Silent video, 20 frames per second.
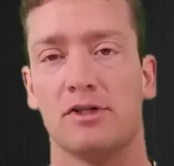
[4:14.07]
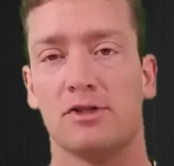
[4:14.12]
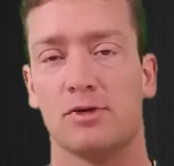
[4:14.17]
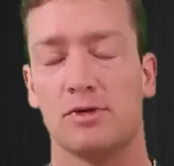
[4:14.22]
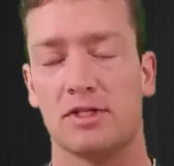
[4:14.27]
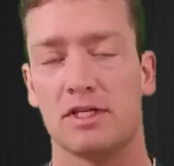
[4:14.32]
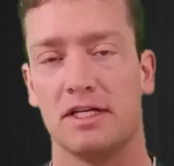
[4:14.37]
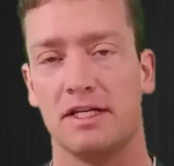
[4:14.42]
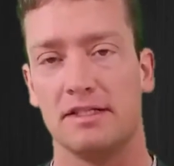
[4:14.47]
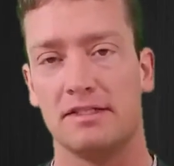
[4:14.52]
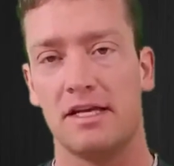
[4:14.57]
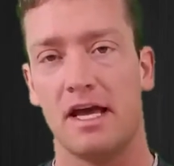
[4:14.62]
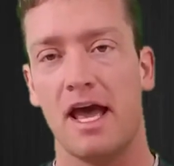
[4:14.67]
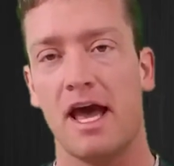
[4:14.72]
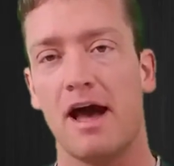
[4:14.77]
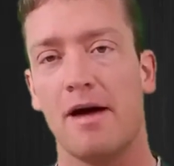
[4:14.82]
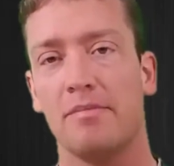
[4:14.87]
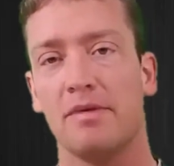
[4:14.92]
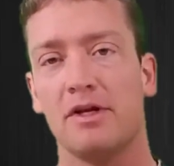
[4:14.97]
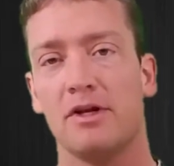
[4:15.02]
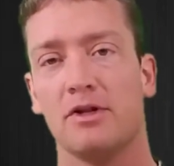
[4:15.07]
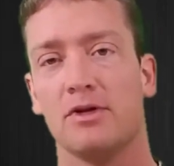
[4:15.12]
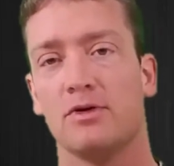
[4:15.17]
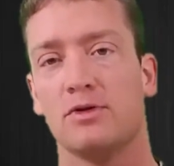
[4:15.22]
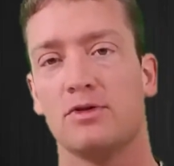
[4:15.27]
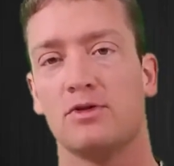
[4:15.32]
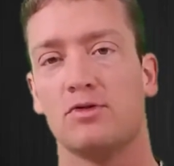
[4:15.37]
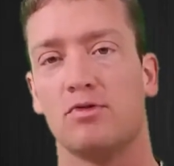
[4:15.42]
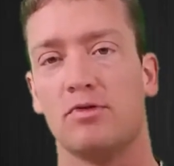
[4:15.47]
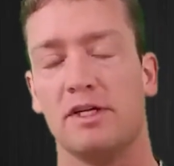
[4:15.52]
So it's going to tap into
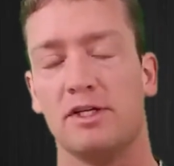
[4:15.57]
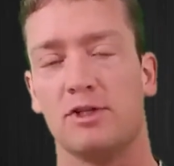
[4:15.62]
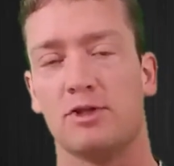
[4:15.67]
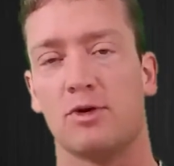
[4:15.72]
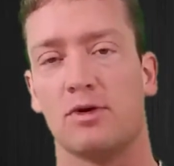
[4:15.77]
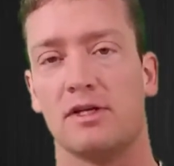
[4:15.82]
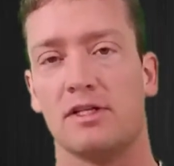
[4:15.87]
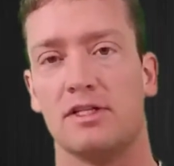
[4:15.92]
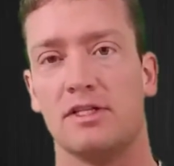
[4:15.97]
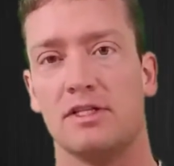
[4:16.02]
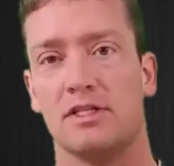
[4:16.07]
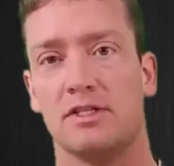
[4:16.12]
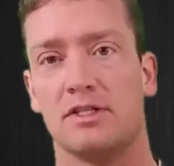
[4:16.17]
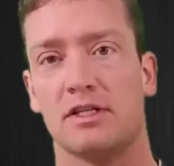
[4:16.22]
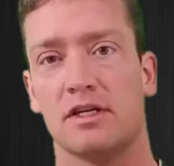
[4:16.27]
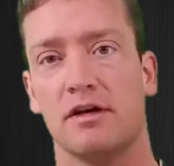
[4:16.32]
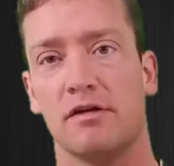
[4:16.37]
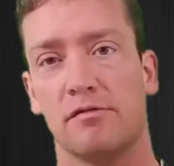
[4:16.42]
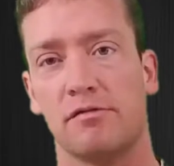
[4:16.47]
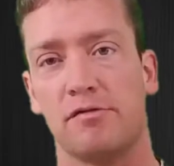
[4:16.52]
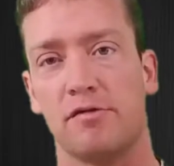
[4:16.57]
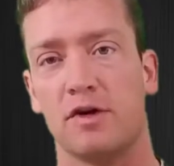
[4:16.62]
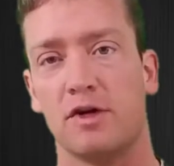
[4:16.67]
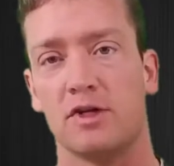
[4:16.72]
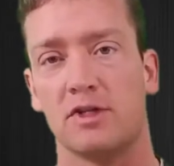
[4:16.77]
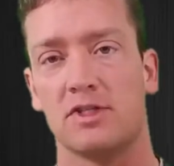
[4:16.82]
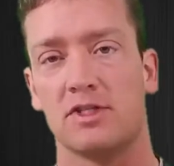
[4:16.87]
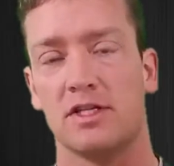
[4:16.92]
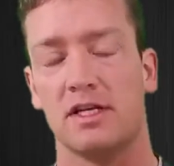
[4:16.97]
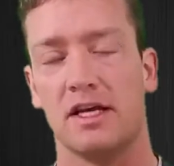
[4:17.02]
those resources
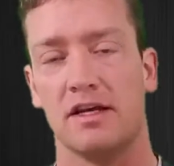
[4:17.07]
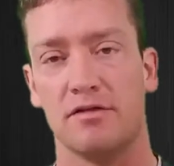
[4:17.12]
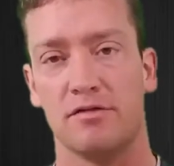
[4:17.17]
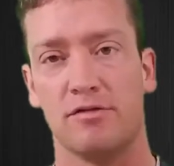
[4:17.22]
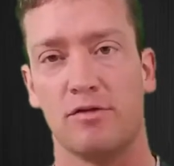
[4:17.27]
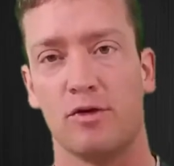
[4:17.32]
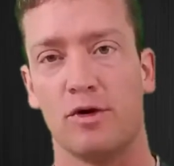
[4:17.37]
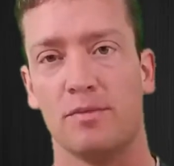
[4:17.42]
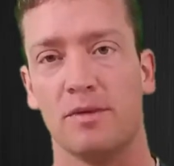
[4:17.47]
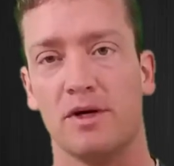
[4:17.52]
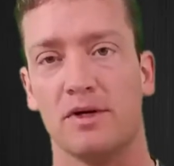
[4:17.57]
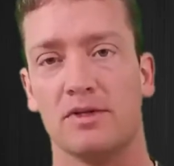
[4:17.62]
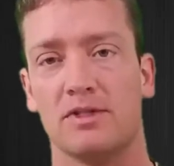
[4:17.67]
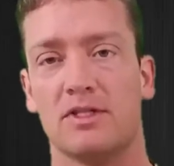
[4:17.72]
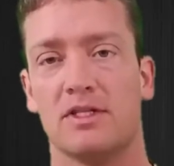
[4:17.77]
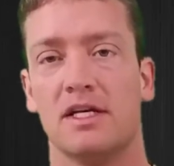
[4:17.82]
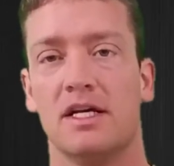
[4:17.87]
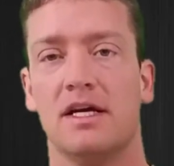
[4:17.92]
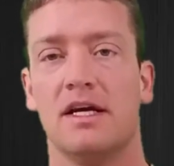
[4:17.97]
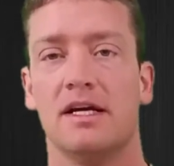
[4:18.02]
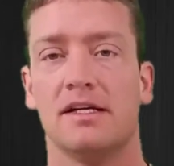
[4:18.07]
first and foremost.